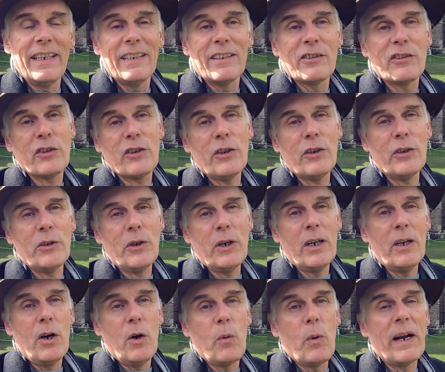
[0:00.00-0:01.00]
So
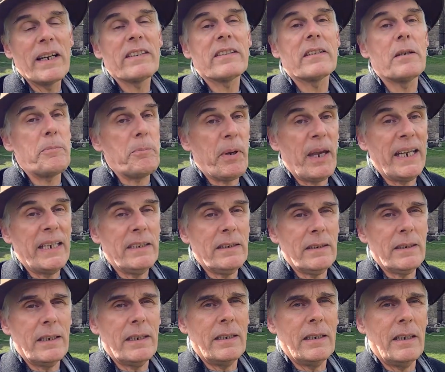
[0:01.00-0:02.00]
whilst the
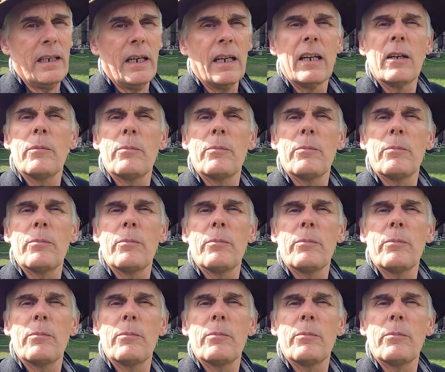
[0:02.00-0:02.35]
painting